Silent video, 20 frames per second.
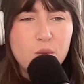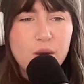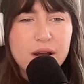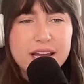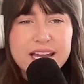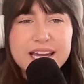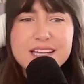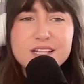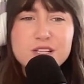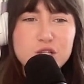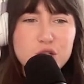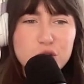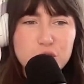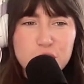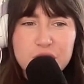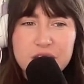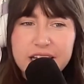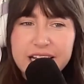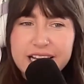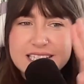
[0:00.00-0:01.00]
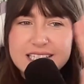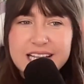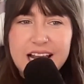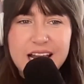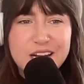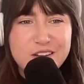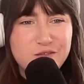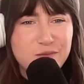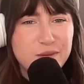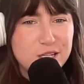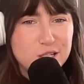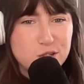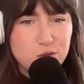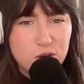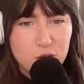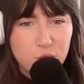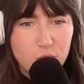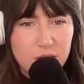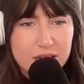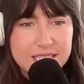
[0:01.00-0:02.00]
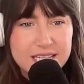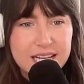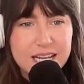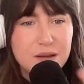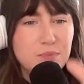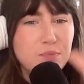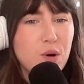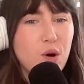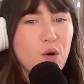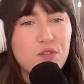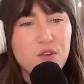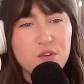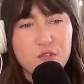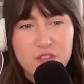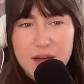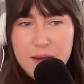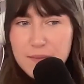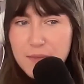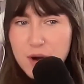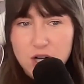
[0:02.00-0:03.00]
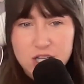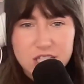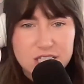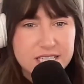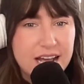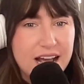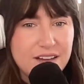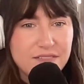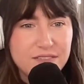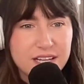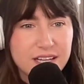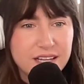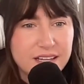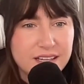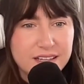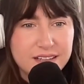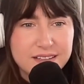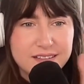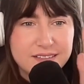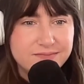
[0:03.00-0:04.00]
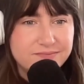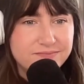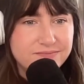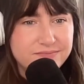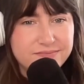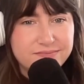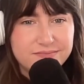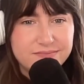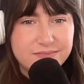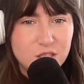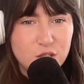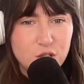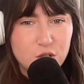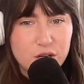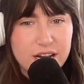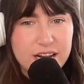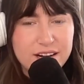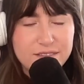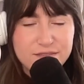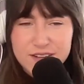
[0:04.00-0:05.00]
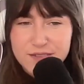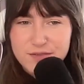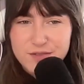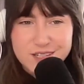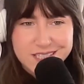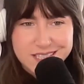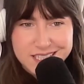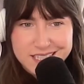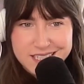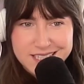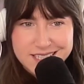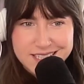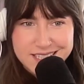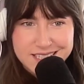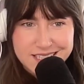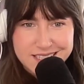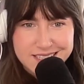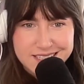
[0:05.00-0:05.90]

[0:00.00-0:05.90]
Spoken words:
Why can't two things kind of be true at once? Like both of them are just having creative differences.